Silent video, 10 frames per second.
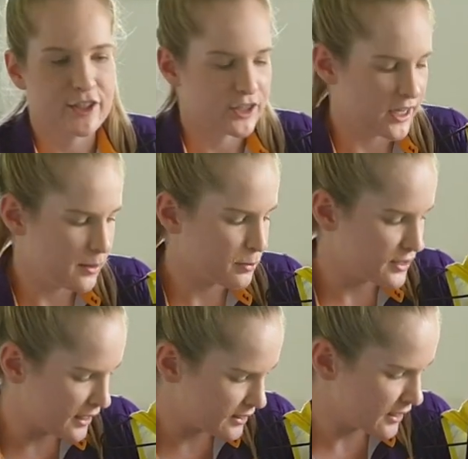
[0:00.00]
And she
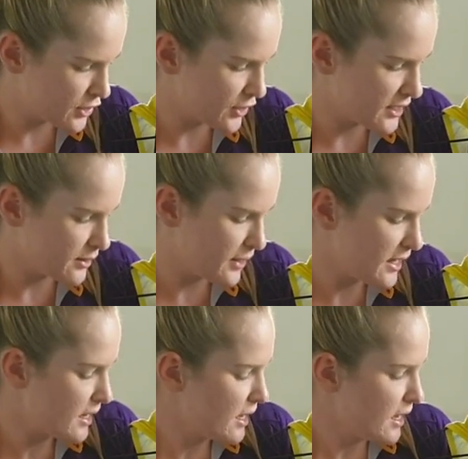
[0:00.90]
presented this dress to
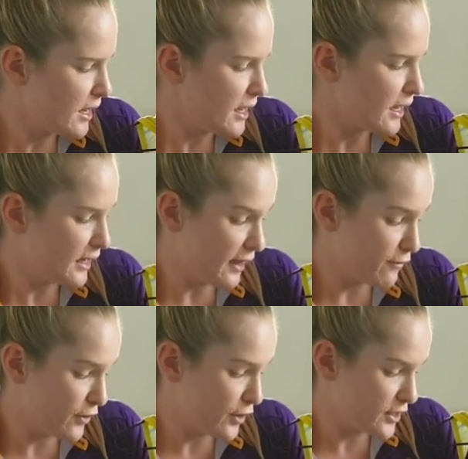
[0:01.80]
me in
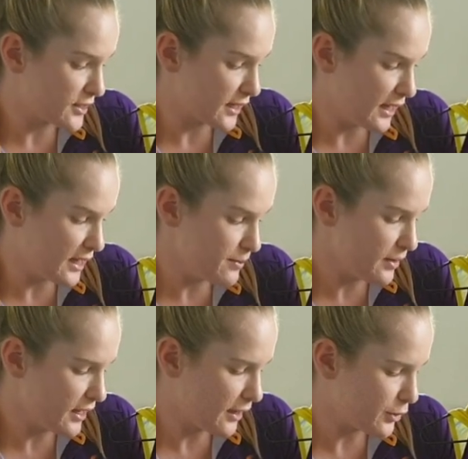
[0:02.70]
our first game,
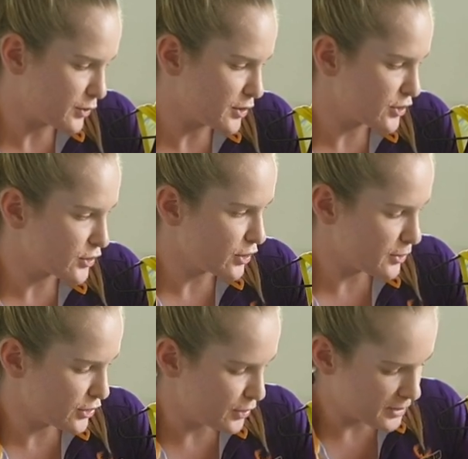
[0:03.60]
which was
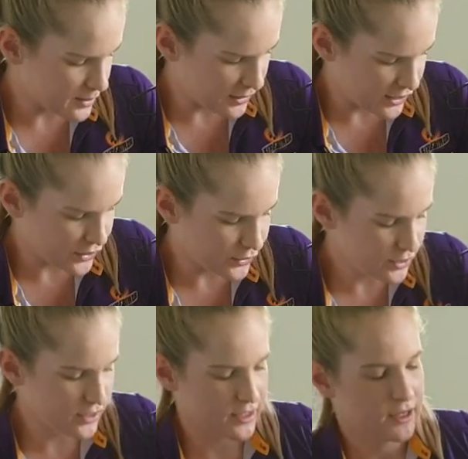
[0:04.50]
super, super special.